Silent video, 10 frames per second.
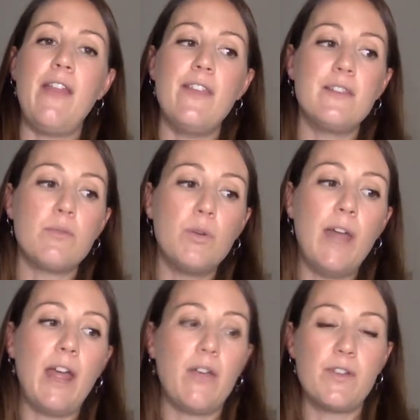And there's a real
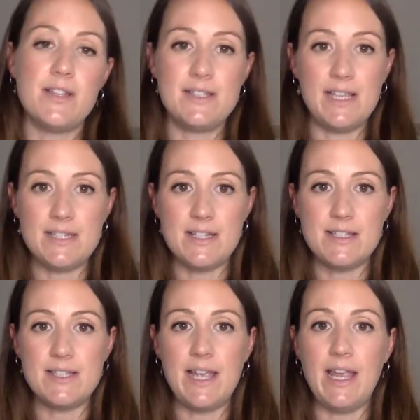lack of
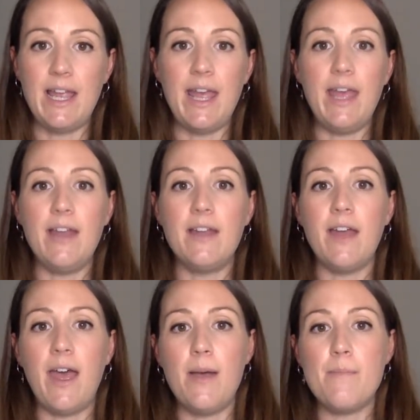consistency
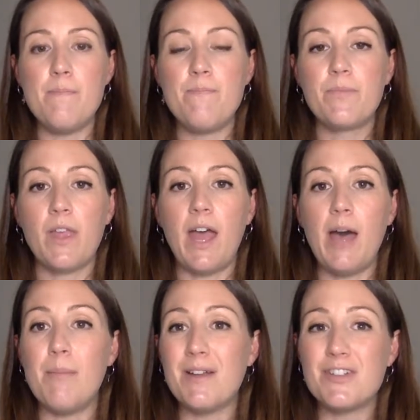in um,
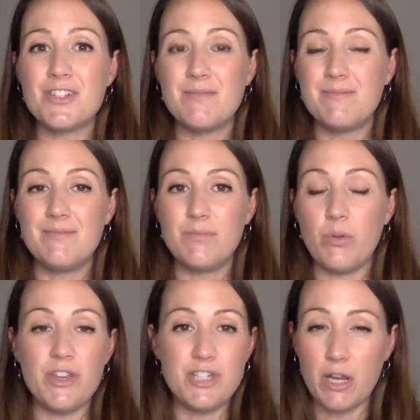how much,
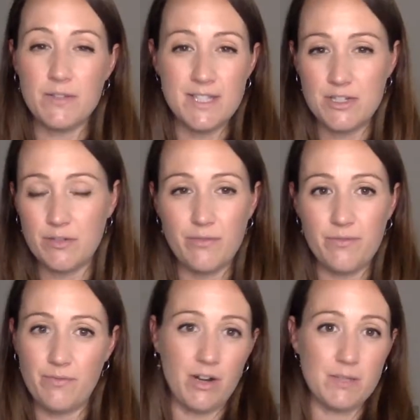what the dosage of
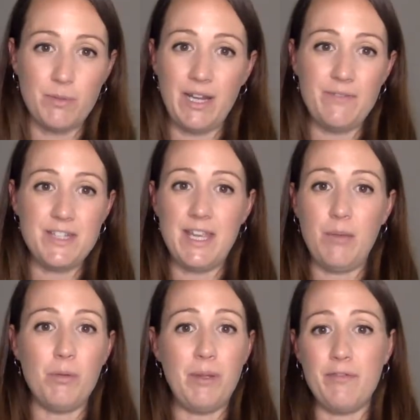raspberry leaf
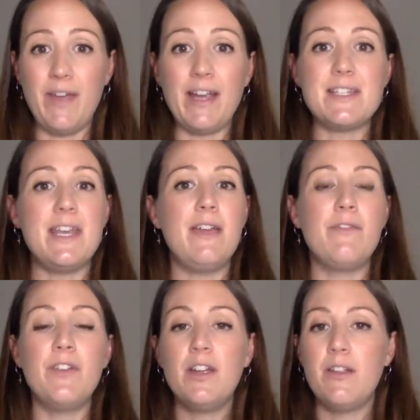tea would be
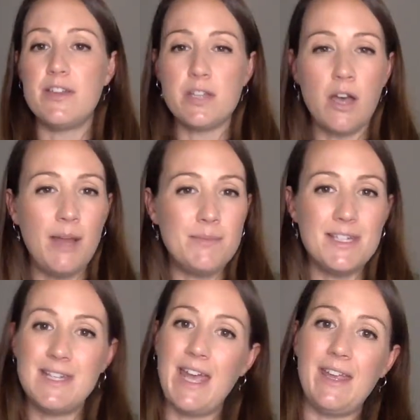effective, the time
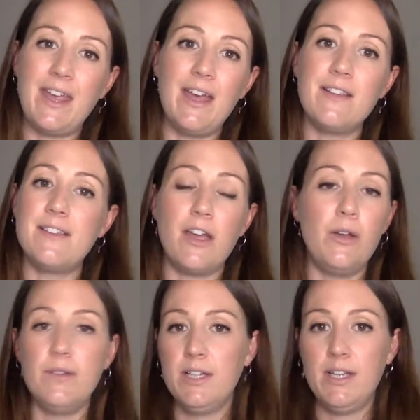to take it.
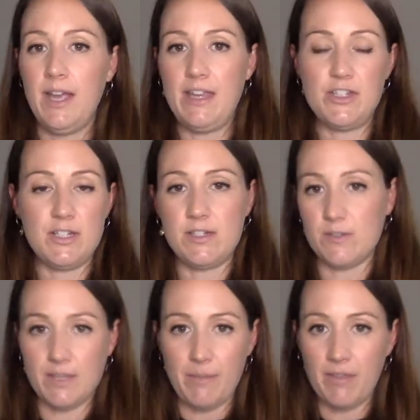So it's just
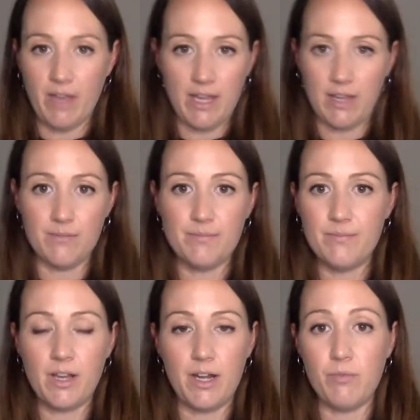not something that I
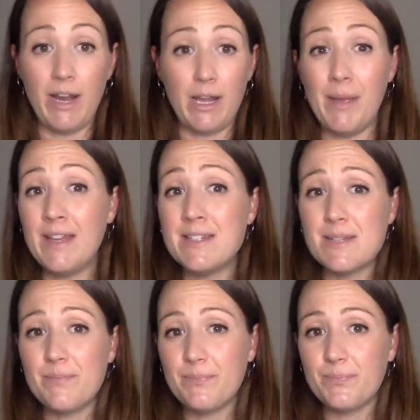can kind of recommend.